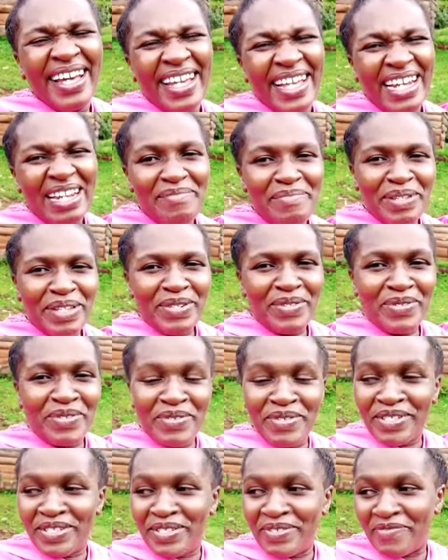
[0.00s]
Let me know
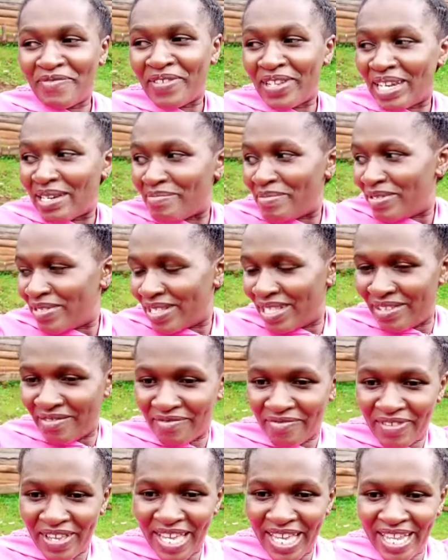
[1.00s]
what you feel about this
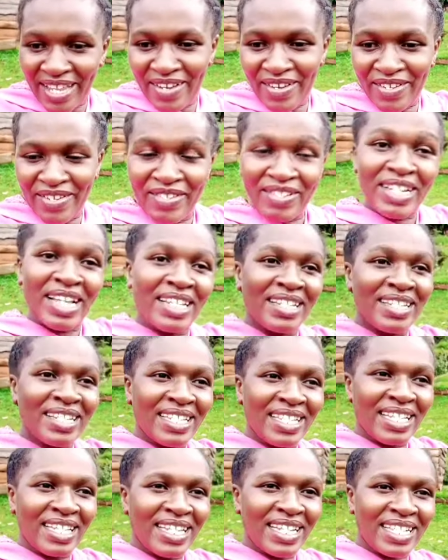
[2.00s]
video. Not until
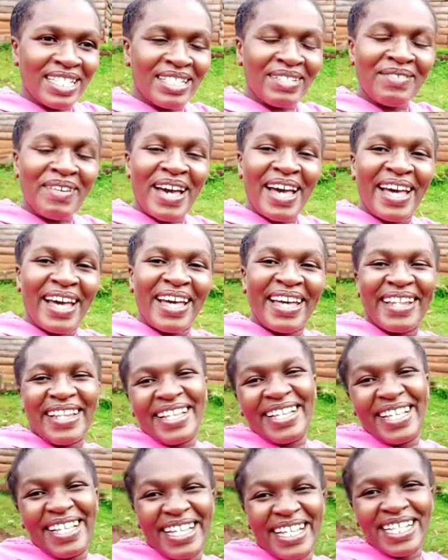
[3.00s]
the next one.
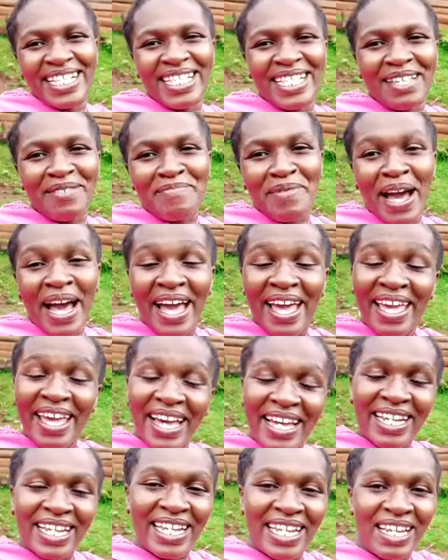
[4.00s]
It's a bye,
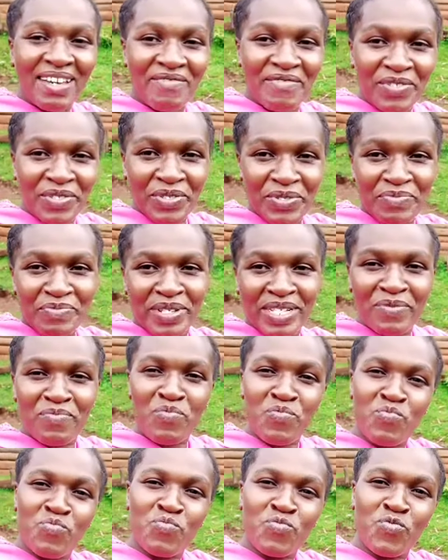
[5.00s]
and I love you so much.
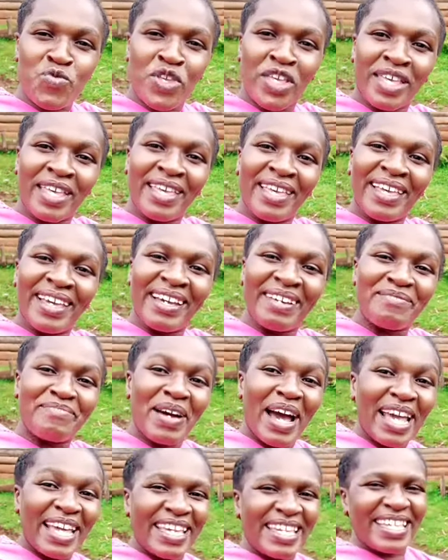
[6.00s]

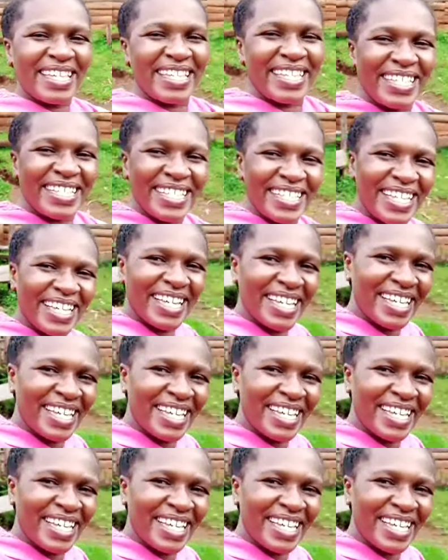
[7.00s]
Bye.